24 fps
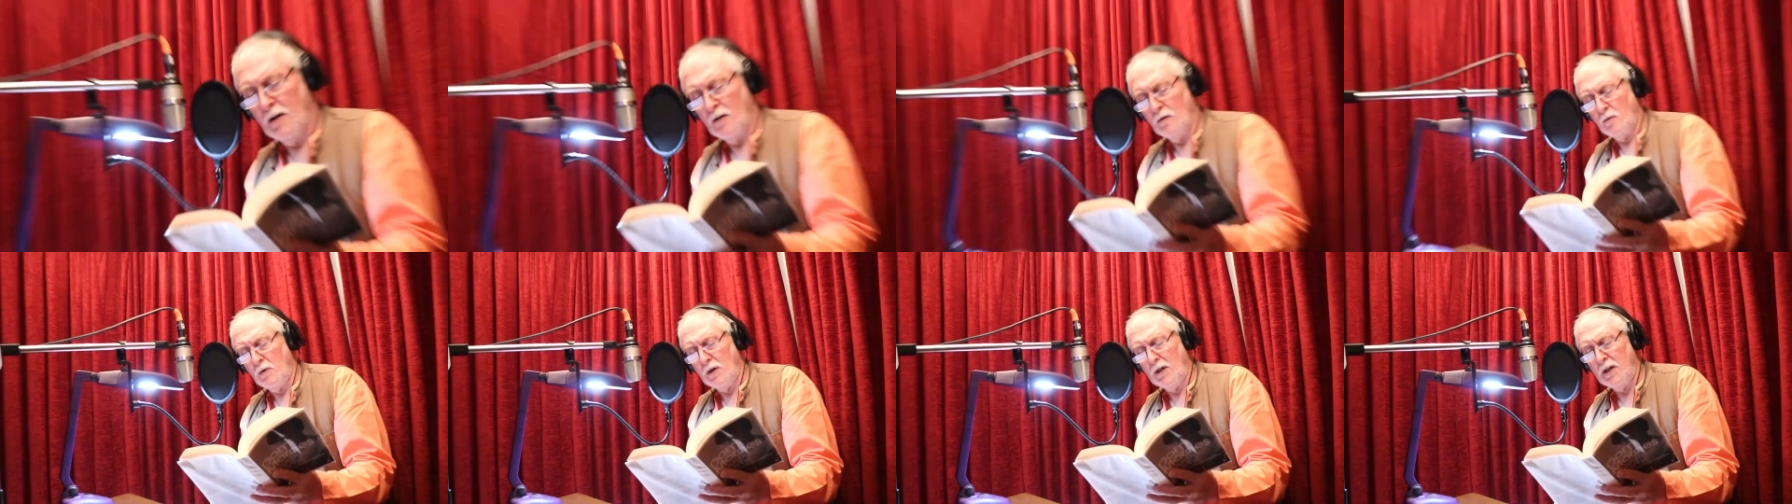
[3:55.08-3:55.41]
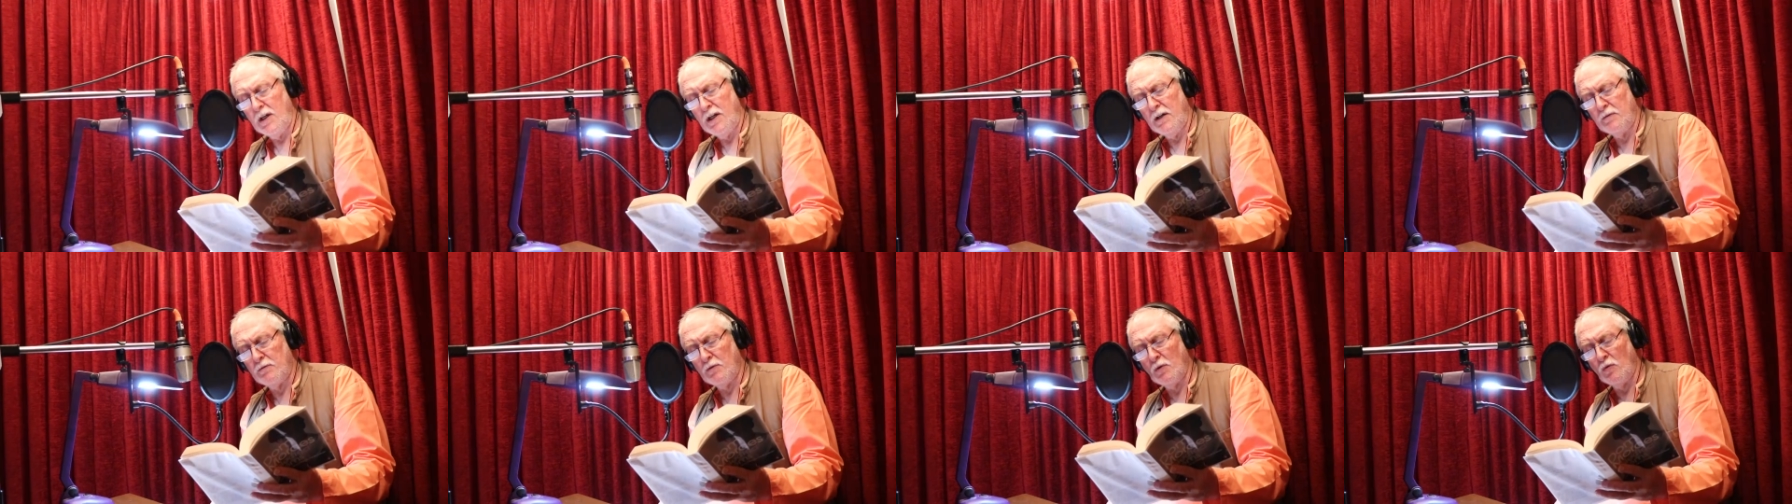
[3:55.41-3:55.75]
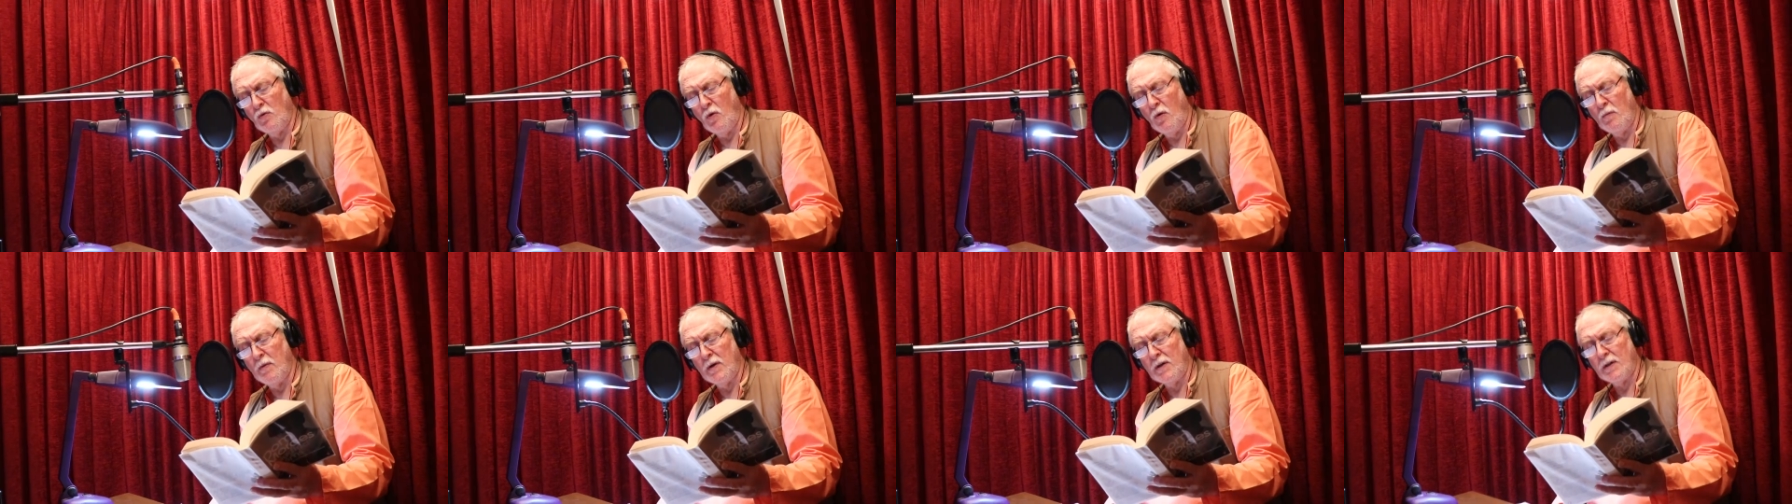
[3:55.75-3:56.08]
We leave the
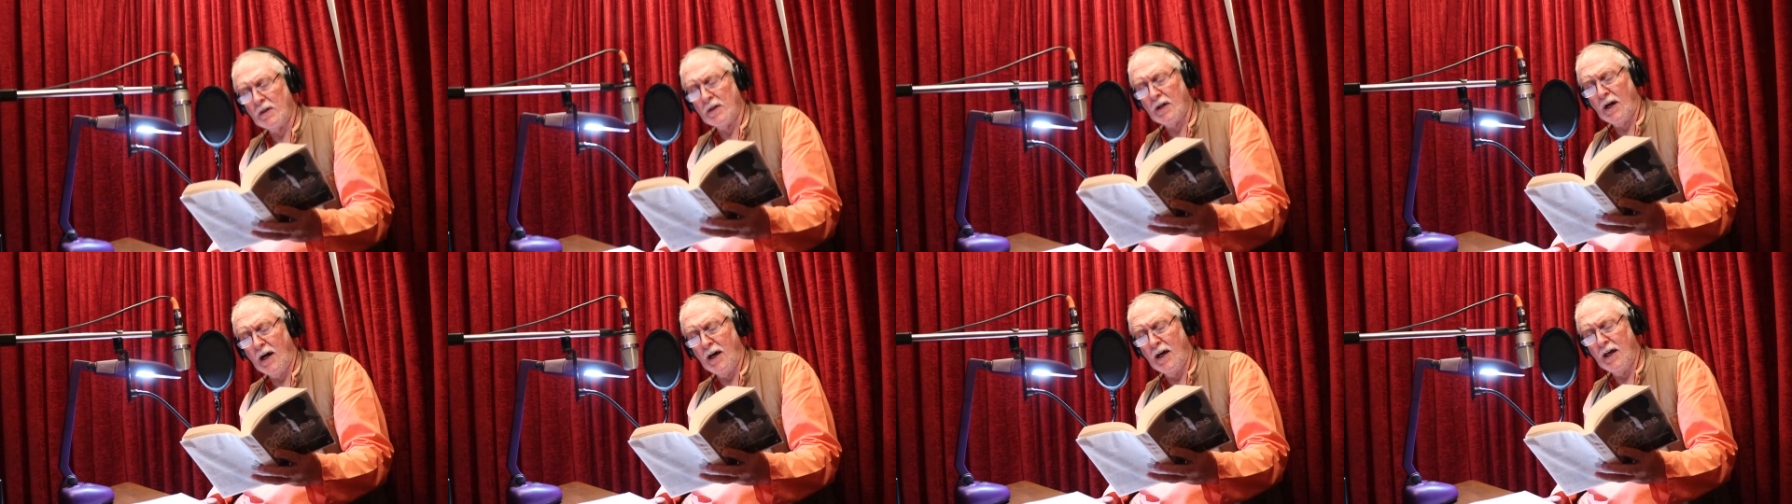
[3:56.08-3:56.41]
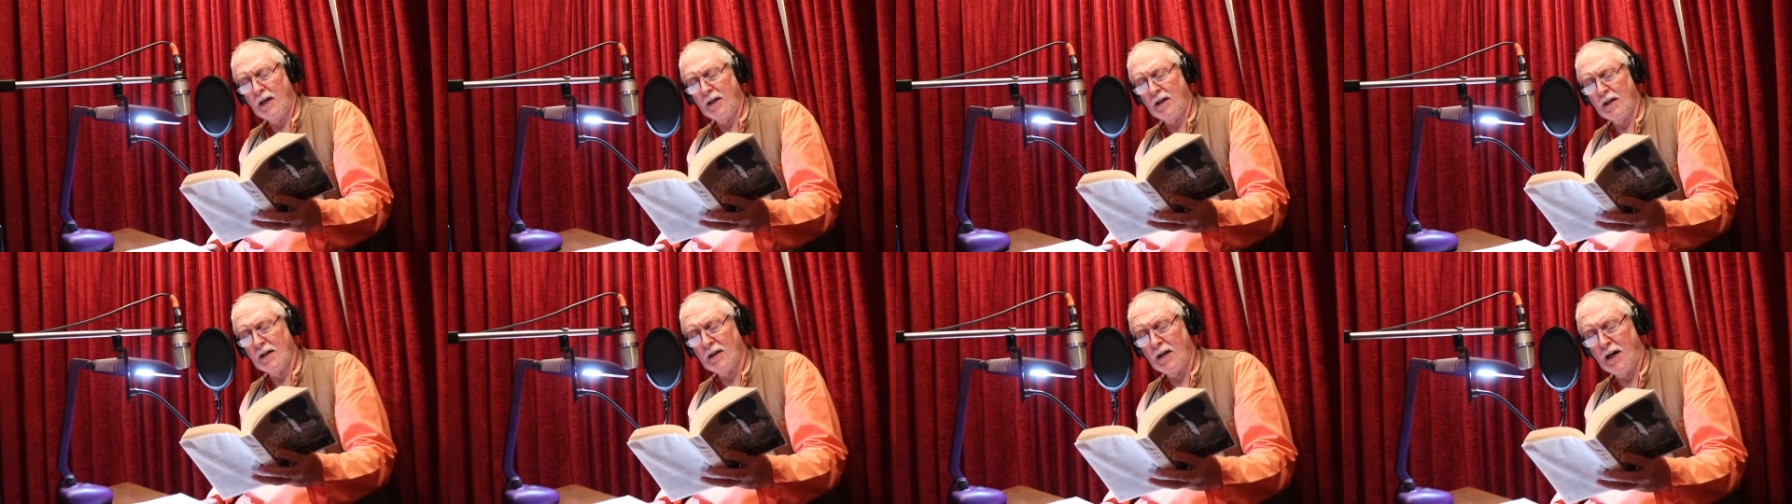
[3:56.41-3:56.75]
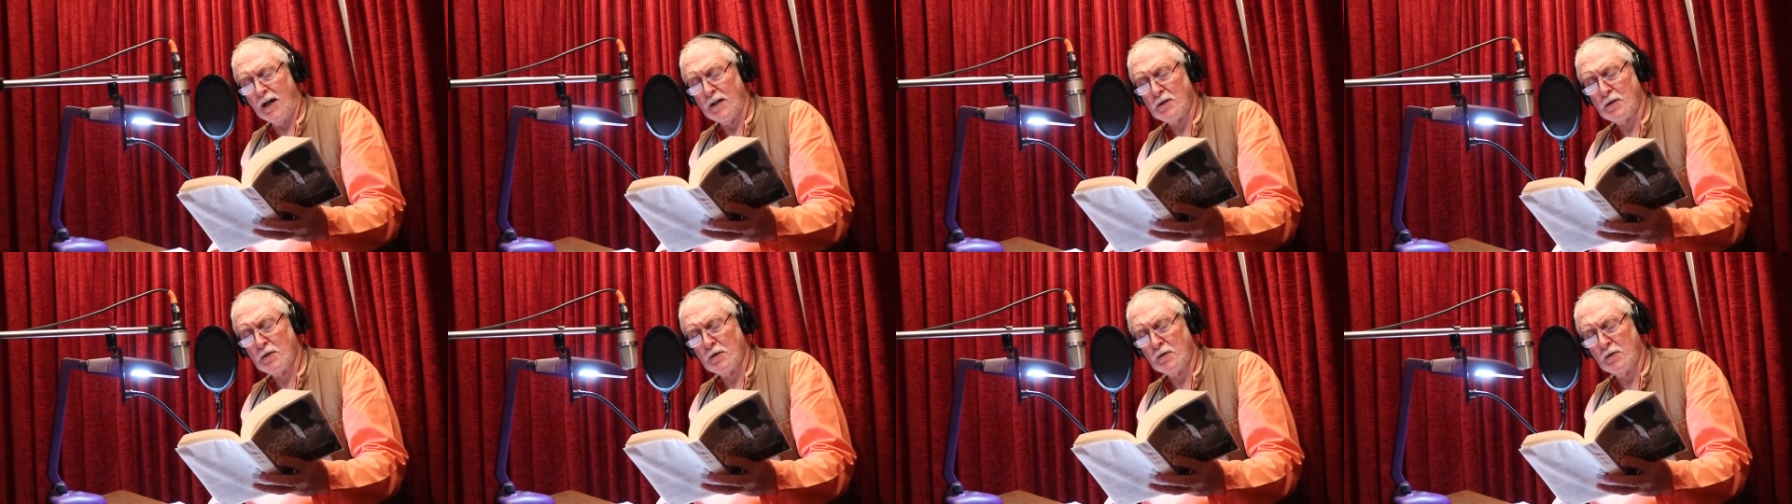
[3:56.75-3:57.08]
woman dying and
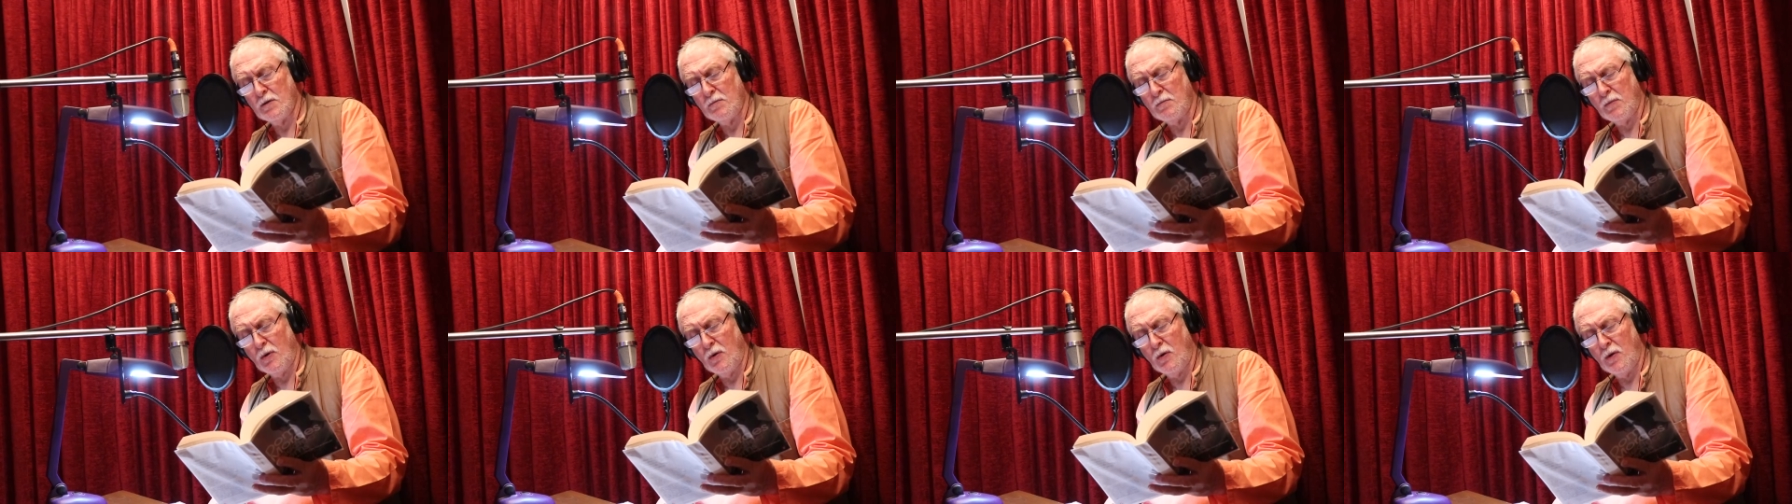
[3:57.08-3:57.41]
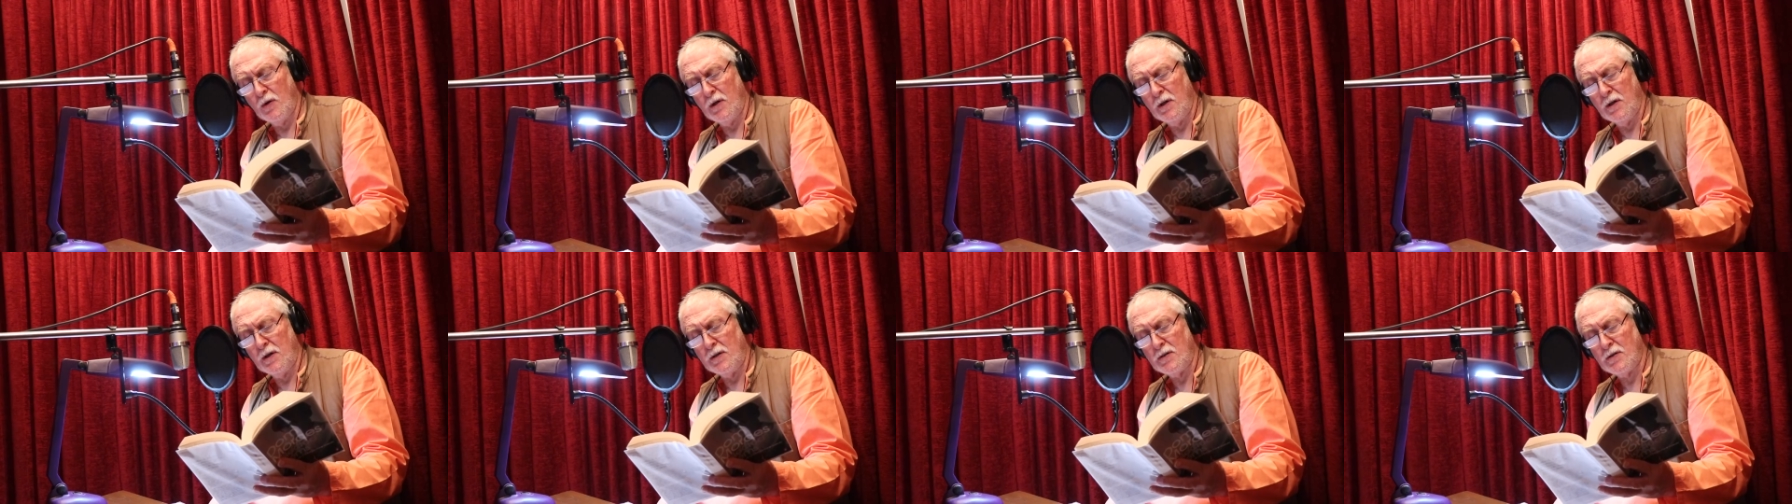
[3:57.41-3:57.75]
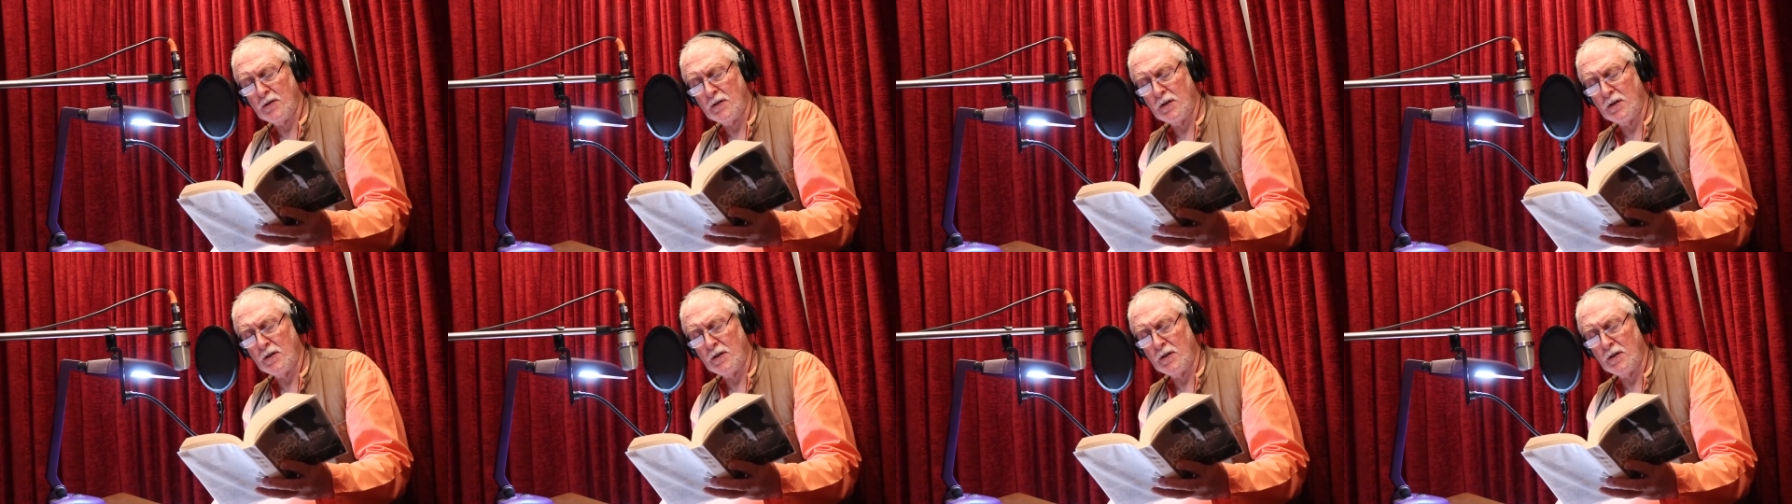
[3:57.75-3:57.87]
ask the boy,